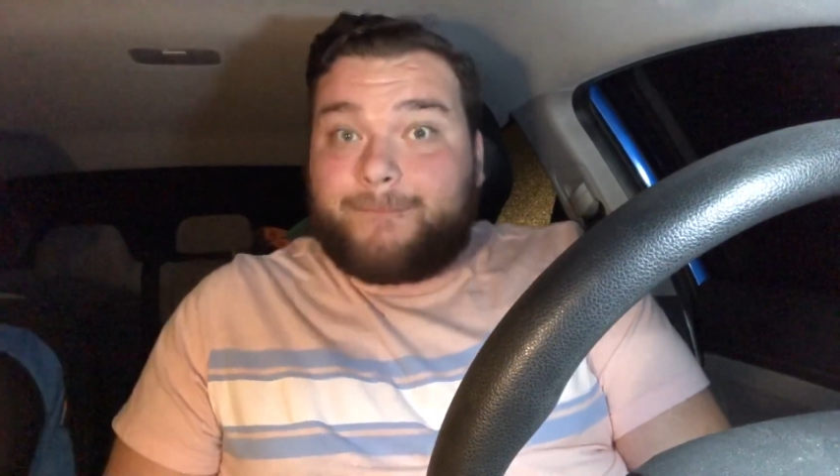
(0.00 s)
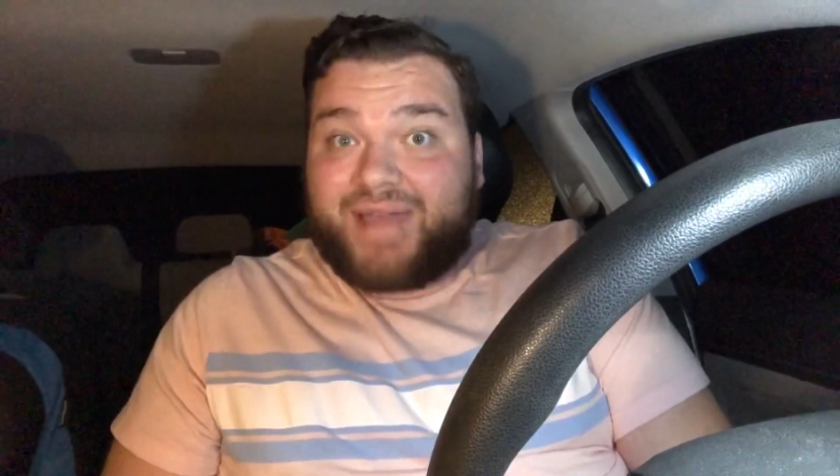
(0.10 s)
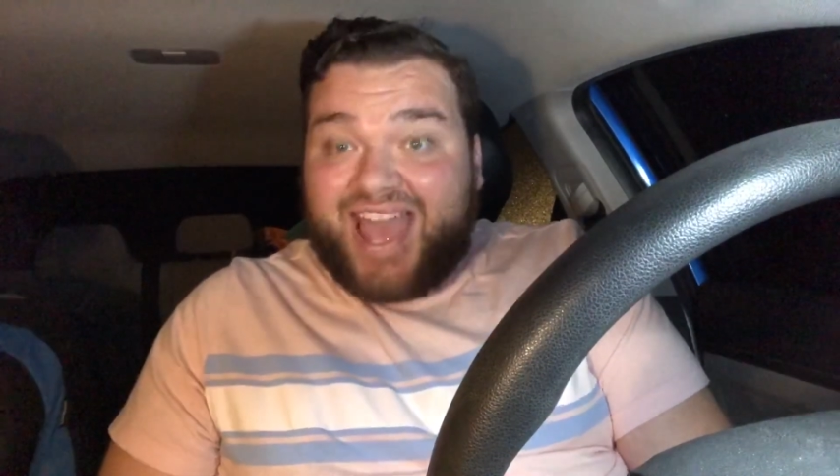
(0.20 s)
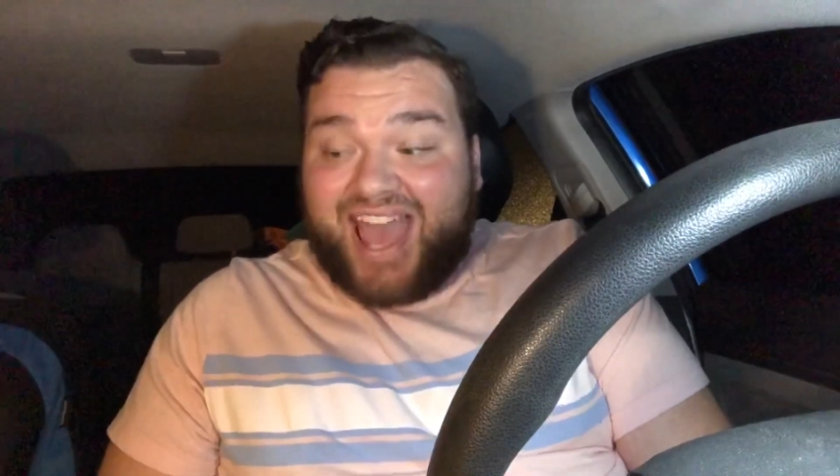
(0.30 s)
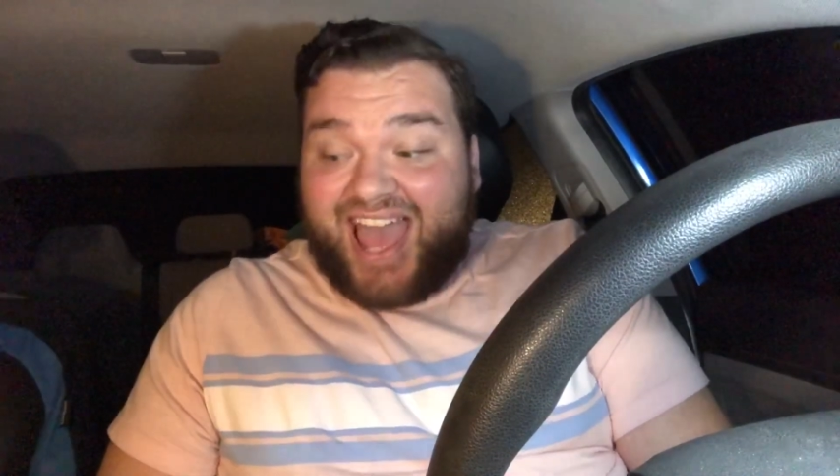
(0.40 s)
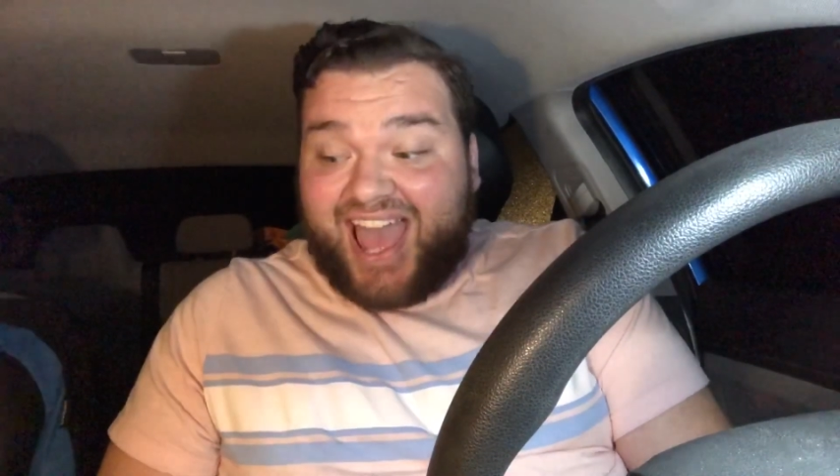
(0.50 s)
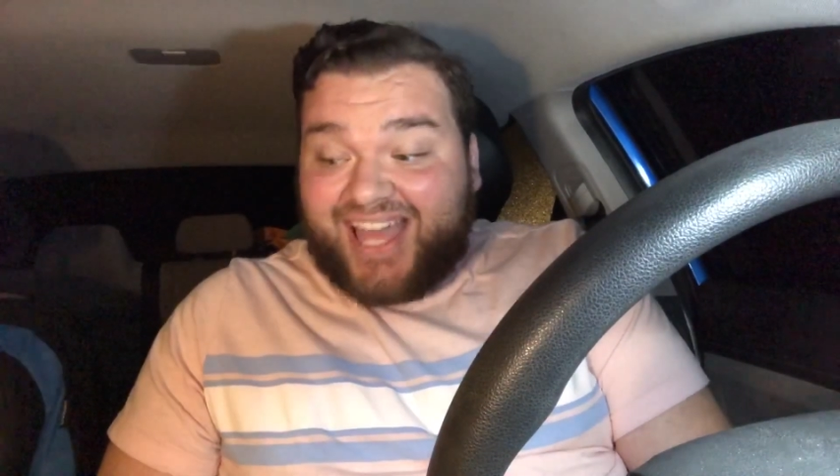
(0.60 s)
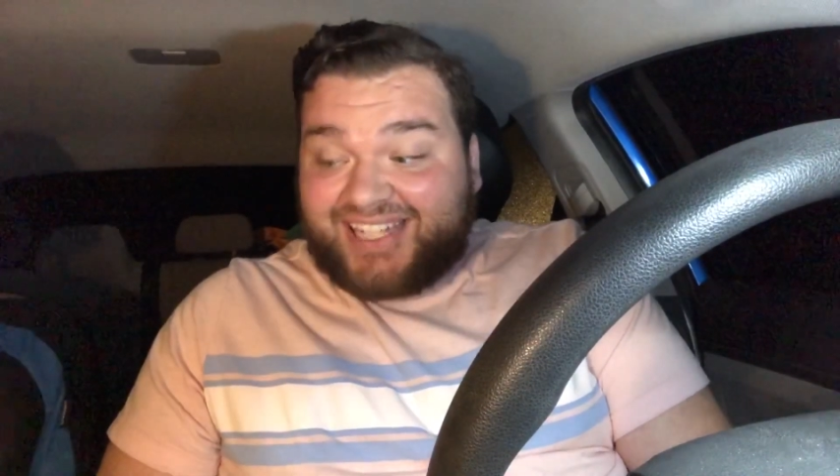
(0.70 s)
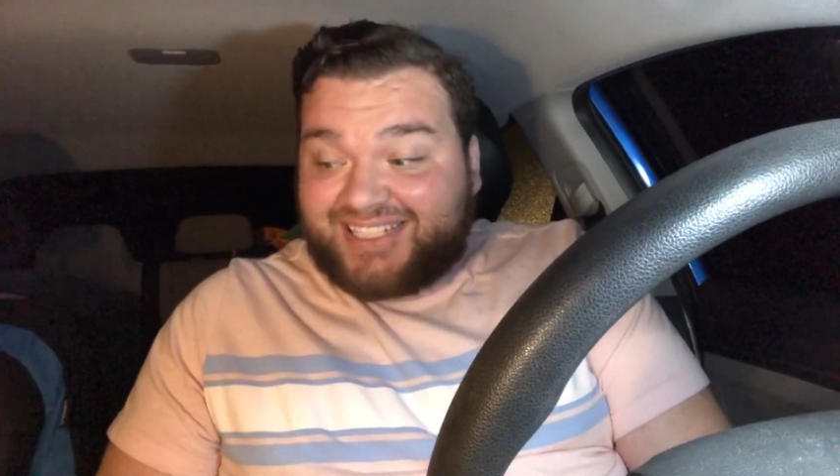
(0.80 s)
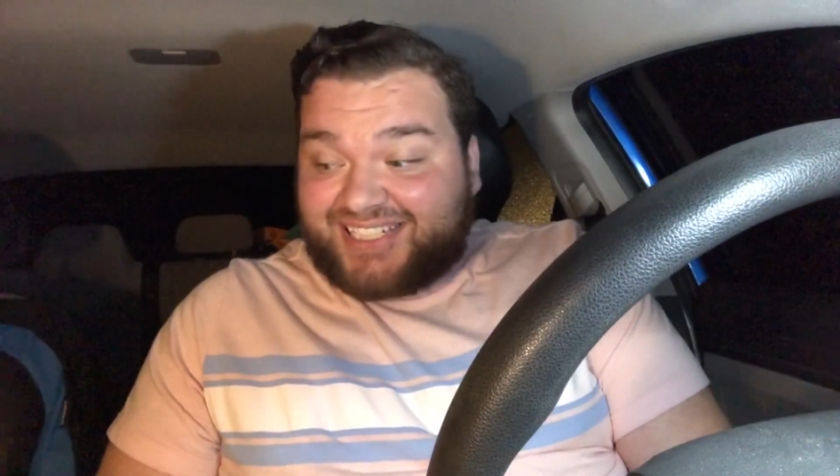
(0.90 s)

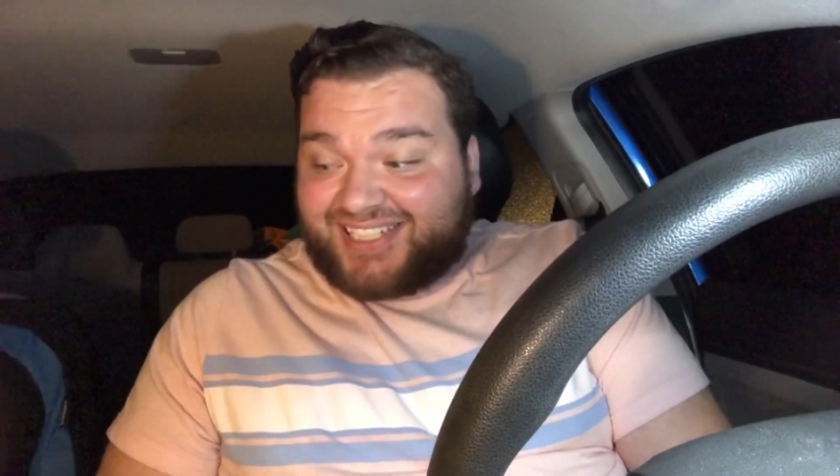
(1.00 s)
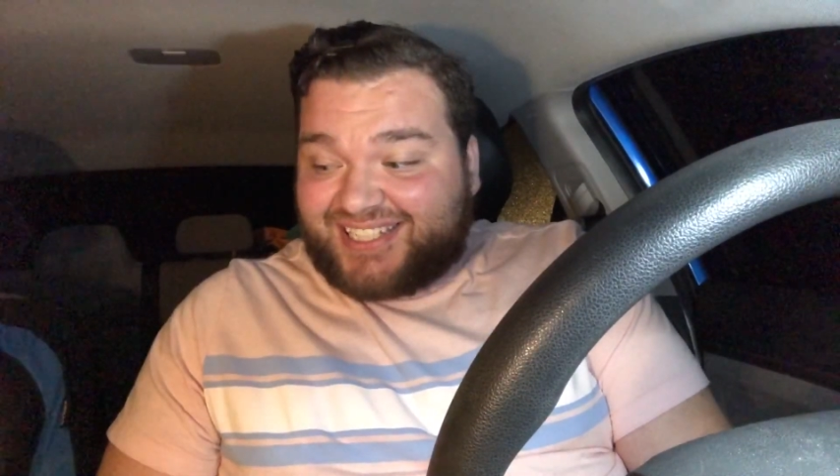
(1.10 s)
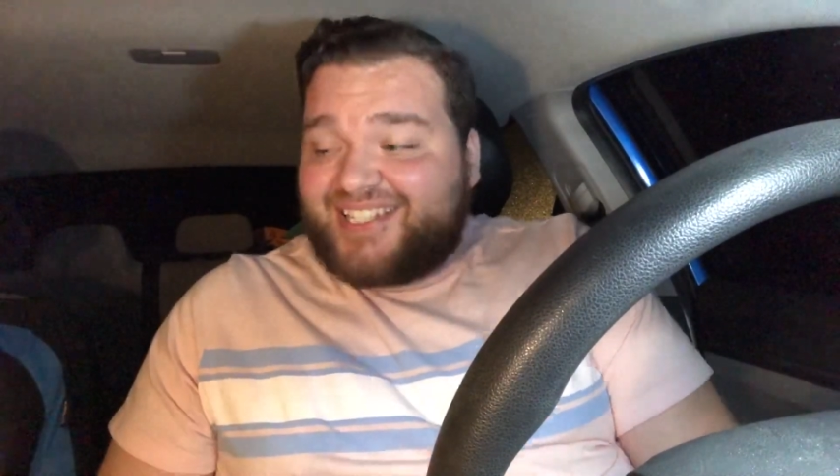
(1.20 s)
bitch!